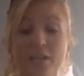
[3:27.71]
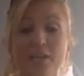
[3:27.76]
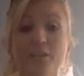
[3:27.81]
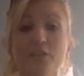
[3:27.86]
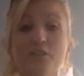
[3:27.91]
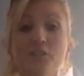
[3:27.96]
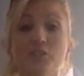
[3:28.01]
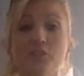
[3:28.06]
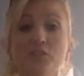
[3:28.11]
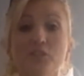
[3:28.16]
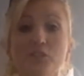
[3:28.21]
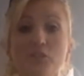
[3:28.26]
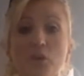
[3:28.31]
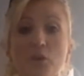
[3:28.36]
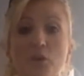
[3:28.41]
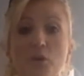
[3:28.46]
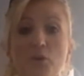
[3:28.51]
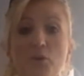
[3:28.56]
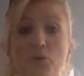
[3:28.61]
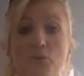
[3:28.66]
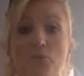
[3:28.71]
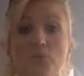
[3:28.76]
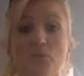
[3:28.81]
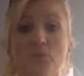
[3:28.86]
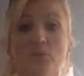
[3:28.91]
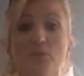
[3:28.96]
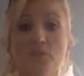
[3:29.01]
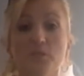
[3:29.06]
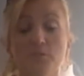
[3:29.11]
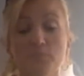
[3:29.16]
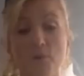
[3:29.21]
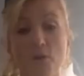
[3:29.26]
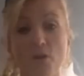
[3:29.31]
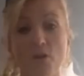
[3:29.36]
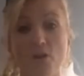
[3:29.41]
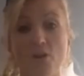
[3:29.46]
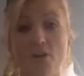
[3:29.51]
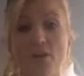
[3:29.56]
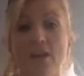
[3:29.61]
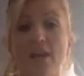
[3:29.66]
is so
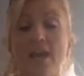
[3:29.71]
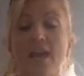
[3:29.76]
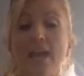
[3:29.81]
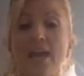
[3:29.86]
small.